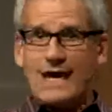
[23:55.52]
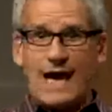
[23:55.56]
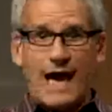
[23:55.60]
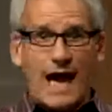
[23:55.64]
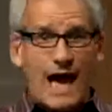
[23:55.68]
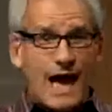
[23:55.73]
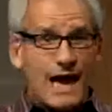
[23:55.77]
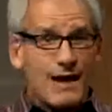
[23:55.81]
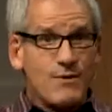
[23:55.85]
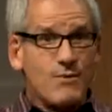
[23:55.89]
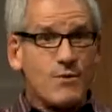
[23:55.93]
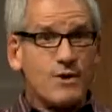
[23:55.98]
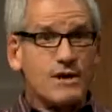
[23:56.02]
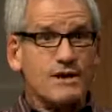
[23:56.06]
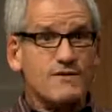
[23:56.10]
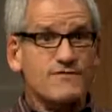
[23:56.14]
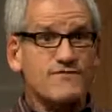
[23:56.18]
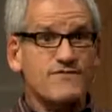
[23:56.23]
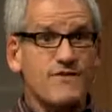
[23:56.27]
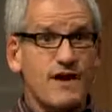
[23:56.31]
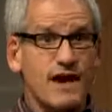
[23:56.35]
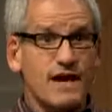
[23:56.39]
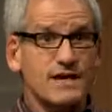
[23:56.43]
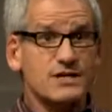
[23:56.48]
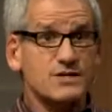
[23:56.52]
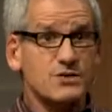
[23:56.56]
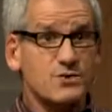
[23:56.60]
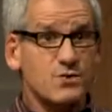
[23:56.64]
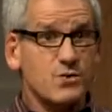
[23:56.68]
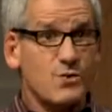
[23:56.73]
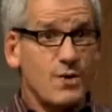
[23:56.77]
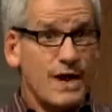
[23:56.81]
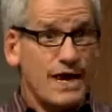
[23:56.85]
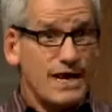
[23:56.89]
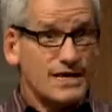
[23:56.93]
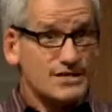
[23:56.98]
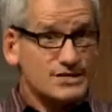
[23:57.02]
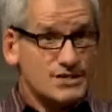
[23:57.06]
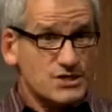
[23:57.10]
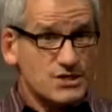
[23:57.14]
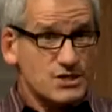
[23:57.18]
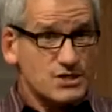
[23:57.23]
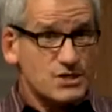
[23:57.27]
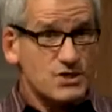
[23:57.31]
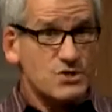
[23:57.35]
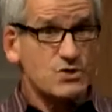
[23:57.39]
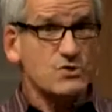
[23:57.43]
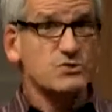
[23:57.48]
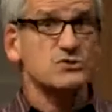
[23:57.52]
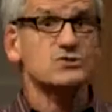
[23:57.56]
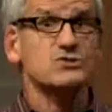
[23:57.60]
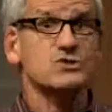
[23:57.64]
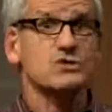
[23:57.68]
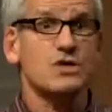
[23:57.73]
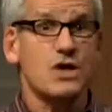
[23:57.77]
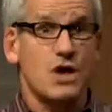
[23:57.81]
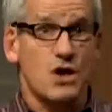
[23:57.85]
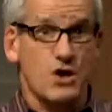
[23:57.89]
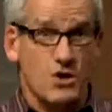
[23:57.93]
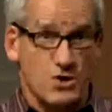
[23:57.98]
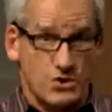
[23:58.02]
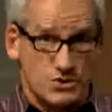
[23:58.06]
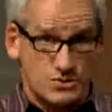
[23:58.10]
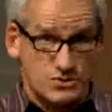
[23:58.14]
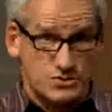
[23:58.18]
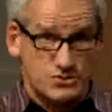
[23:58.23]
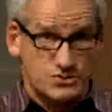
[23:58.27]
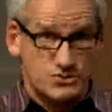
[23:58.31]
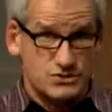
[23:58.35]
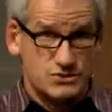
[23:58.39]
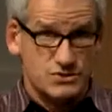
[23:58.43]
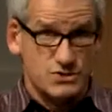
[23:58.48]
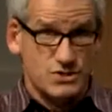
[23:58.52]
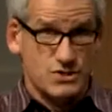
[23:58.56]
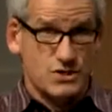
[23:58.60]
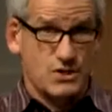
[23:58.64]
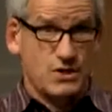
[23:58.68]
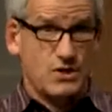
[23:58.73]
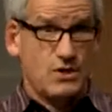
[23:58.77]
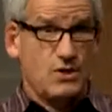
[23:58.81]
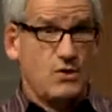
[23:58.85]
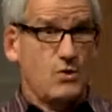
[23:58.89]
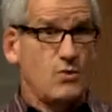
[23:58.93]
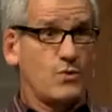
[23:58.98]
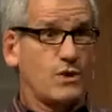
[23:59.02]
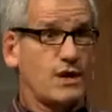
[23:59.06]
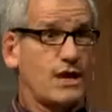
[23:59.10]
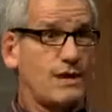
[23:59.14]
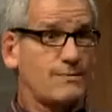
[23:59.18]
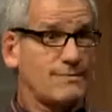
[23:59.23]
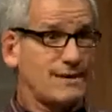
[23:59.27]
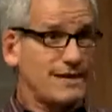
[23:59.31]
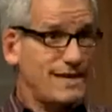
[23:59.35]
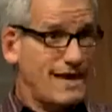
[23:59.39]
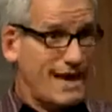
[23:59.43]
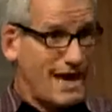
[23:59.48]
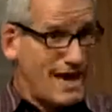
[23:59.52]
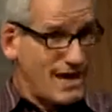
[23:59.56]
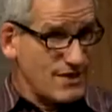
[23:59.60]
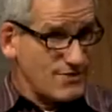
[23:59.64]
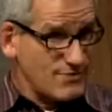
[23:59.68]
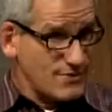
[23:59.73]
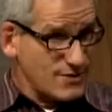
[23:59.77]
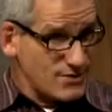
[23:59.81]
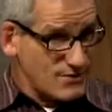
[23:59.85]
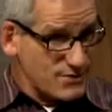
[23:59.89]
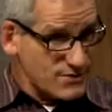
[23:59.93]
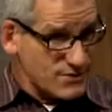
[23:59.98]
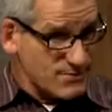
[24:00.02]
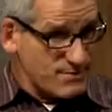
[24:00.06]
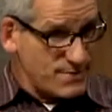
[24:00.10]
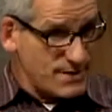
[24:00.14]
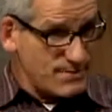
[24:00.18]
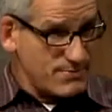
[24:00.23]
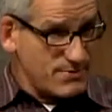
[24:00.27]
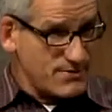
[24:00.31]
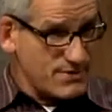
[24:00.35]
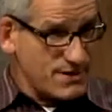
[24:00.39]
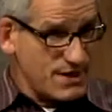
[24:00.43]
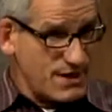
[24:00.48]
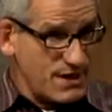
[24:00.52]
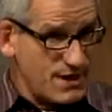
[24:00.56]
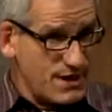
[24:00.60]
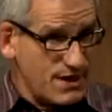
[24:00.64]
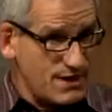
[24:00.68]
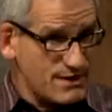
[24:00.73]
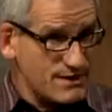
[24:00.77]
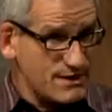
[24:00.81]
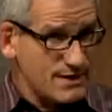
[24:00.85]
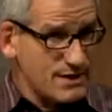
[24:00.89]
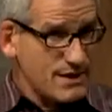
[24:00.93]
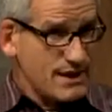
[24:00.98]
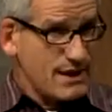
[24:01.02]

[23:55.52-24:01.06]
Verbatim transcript: I want to find a way to use those when I'm gathering with the people of God